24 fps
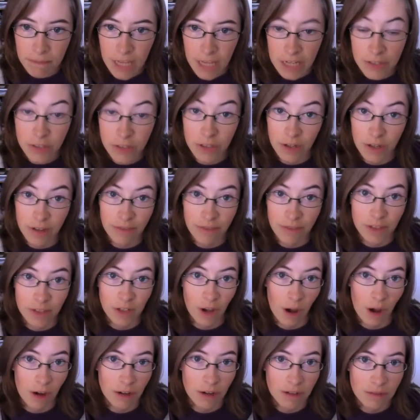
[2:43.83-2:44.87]
Still have the
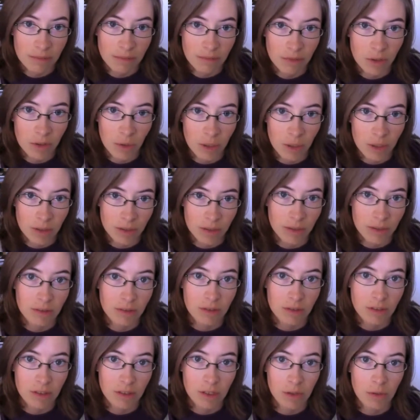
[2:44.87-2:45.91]
dog, of course.
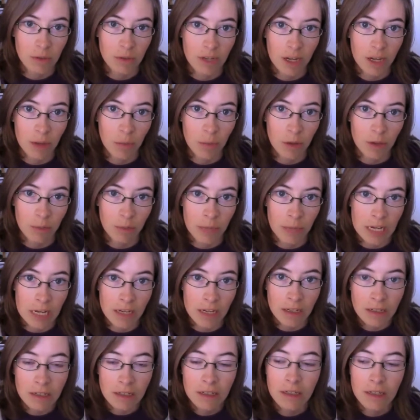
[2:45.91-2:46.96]
Sue came with me.